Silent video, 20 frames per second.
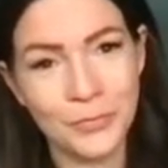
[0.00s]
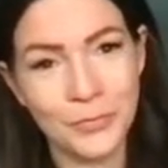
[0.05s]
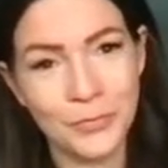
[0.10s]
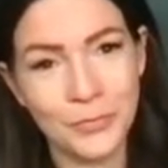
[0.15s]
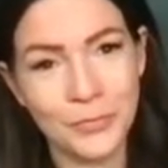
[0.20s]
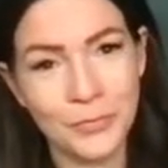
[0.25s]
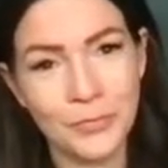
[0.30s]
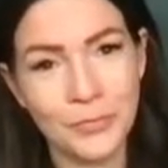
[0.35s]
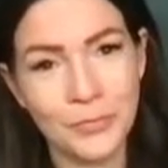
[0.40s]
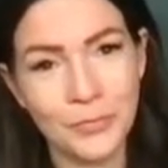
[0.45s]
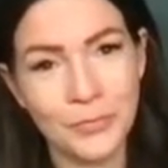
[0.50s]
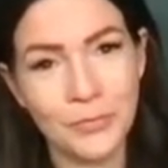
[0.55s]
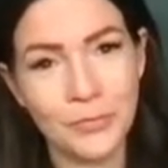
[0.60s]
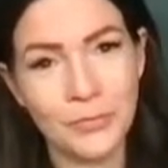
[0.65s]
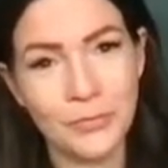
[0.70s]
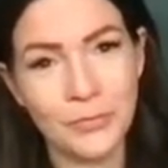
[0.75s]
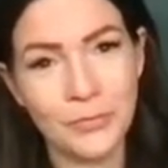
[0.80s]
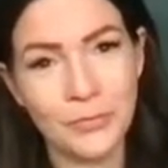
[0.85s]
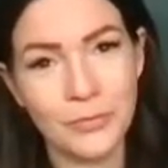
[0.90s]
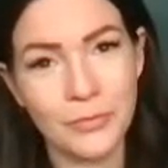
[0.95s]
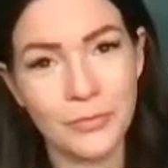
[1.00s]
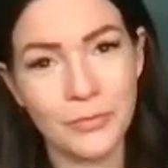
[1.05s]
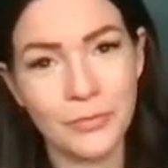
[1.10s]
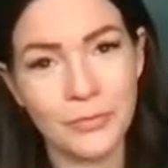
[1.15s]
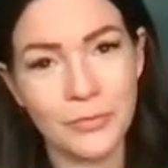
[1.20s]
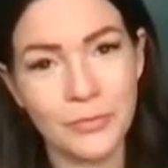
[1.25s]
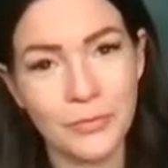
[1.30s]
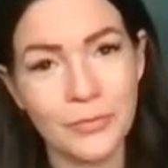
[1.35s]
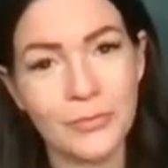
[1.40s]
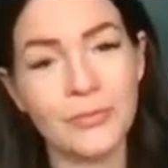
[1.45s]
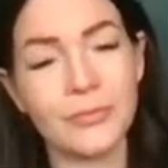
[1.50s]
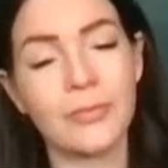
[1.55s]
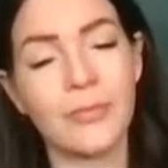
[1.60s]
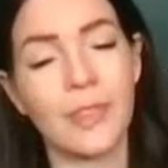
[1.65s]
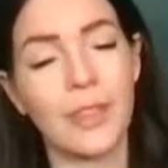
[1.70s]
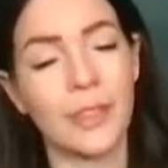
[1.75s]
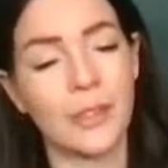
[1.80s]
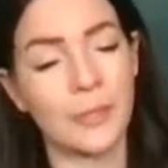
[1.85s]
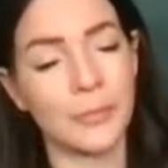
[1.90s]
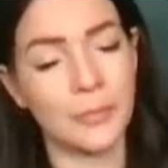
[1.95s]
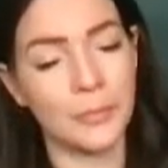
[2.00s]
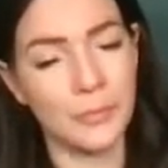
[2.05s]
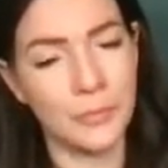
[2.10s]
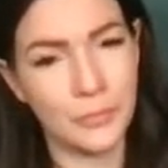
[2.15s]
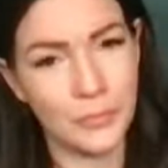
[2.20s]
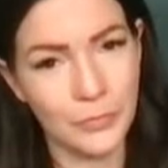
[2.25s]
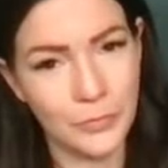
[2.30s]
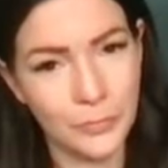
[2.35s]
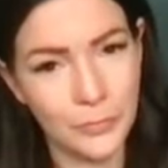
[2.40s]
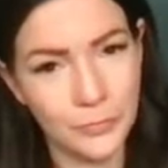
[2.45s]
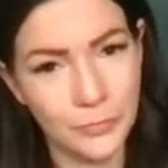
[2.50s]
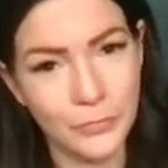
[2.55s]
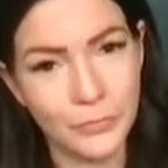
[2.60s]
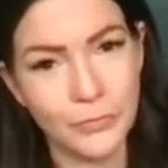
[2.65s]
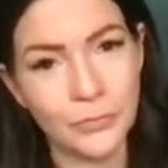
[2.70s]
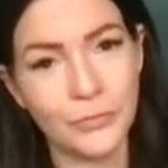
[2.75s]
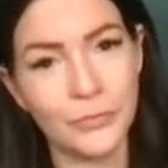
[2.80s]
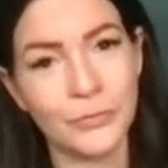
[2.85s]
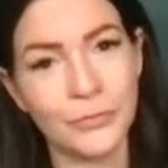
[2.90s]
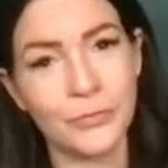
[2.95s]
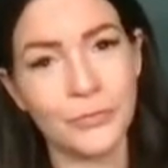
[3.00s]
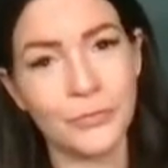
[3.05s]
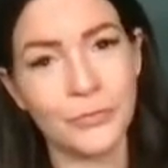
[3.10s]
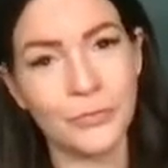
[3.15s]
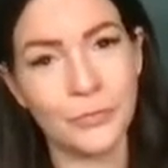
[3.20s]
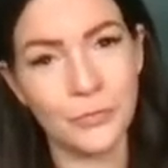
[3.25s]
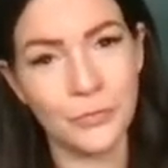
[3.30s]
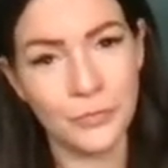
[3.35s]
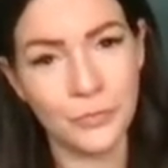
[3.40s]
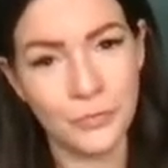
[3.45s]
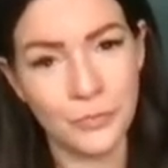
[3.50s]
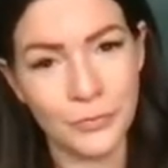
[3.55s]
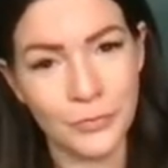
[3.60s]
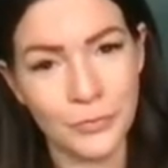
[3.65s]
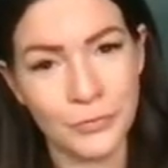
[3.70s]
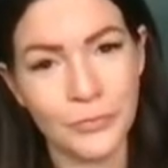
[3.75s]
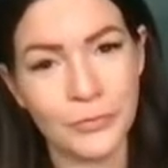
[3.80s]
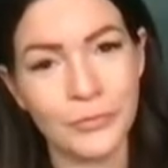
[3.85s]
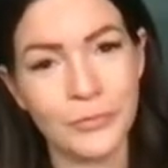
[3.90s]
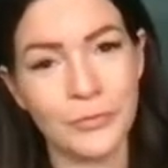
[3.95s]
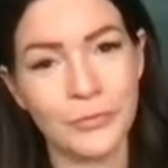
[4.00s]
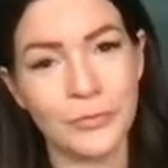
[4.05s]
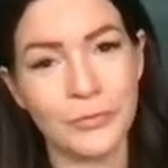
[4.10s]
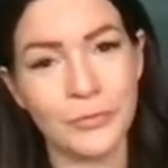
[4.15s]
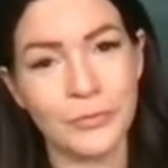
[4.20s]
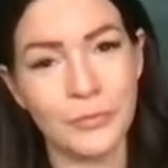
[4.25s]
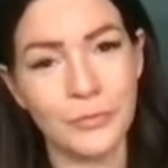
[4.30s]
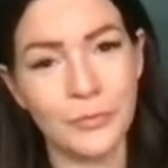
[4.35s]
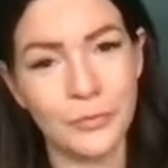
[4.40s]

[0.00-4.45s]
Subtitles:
The person shown says nothing.